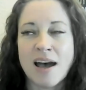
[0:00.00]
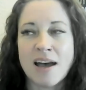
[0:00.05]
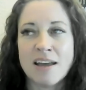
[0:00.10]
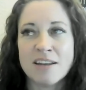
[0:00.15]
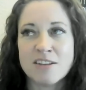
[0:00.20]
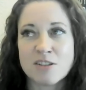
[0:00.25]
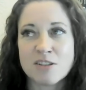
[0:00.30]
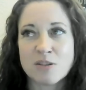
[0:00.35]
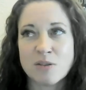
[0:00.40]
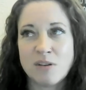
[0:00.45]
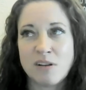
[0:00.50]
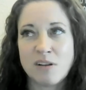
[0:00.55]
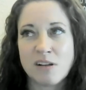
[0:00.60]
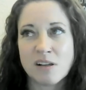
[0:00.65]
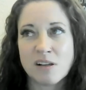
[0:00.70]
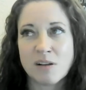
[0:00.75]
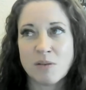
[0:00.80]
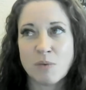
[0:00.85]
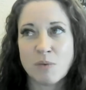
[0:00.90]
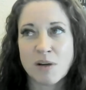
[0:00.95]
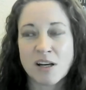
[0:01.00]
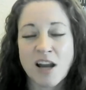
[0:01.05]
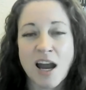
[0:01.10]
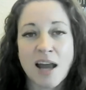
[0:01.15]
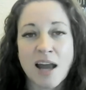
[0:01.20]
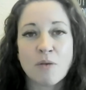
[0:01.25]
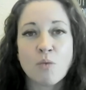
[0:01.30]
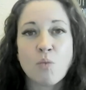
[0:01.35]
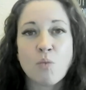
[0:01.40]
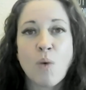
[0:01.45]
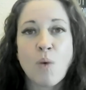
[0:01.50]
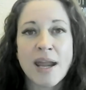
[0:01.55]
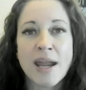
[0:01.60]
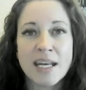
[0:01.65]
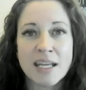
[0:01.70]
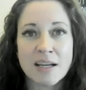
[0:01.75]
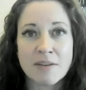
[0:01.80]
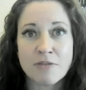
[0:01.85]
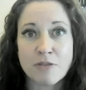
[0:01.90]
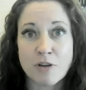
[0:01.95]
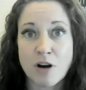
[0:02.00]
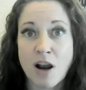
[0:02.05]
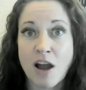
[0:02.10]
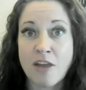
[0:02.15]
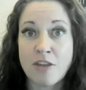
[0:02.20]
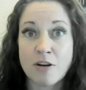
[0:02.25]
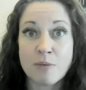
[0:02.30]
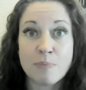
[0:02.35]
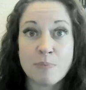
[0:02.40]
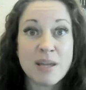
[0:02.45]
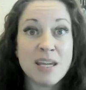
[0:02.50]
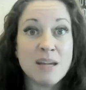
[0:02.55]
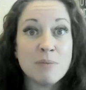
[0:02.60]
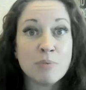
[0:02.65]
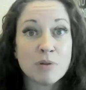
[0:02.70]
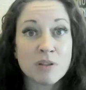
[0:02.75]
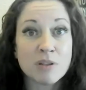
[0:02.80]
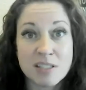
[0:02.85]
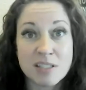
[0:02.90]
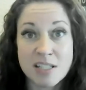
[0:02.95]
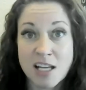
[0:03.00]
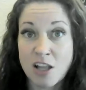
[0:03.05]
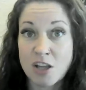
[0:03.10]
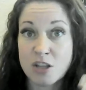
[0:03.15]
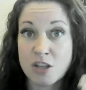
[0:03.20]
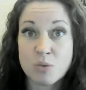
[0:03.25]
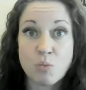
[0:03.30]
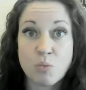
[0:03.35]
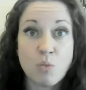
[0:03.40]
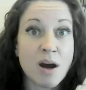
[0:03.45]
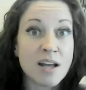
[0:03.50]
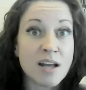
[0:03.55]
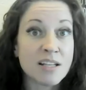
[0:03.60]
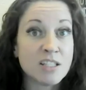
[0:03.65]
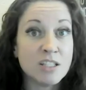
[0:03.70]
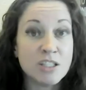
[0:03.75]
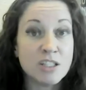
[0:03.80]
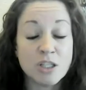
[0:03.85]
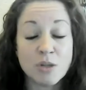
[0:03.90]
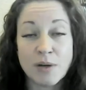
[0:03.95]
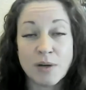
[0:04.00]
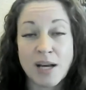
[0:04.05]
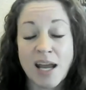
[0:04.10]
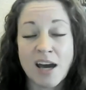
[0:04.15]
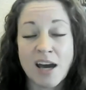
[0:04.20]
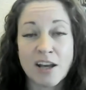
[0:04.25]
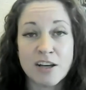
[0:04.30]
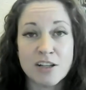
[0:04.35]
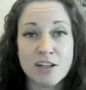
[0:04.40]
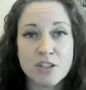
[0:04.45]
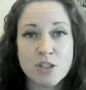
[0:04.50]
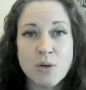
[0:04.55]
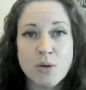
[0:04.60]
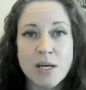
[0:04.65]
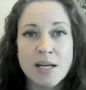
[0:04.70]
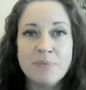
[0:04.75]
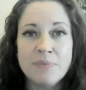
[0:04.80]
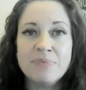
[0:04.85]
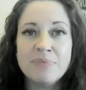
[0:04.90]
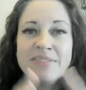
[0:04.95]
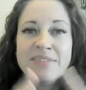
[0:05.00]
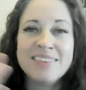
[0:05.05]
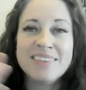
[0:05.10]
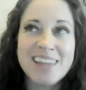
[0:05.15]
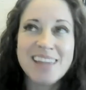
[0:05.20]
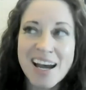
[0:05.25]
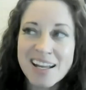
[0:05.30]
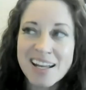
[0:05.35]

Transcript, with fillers: And we're kind of waiting for other people to tell us what to do and how to do it.